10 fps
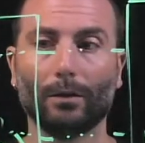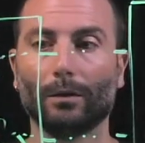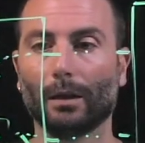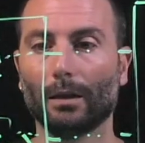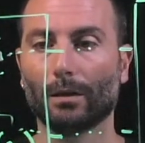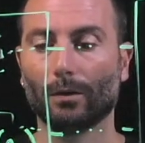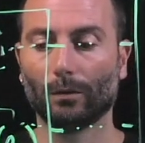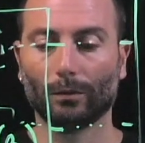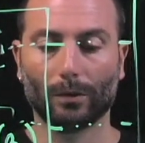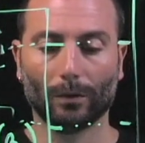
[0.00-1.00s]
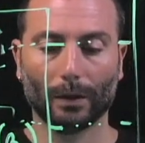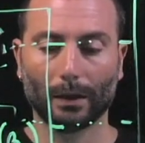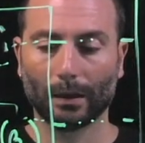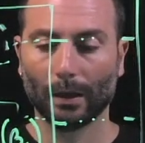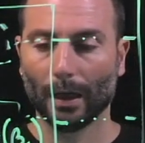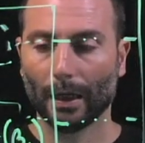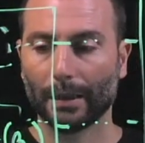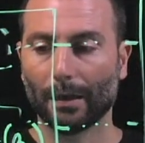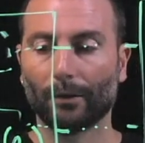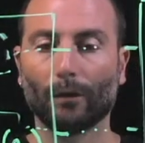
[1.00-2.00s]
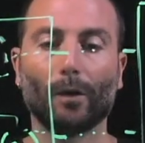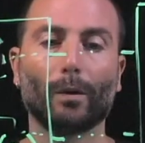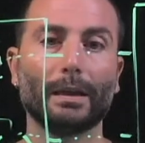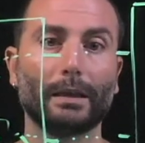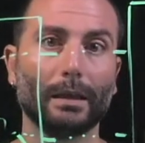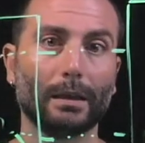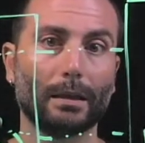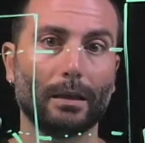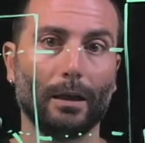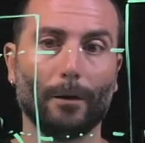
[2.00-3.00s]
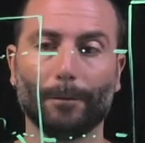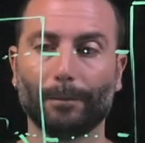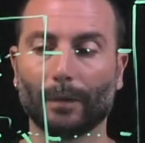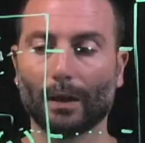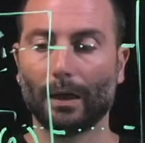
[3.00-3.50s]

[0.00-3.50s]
Okay, so it's a bit of heuristics, and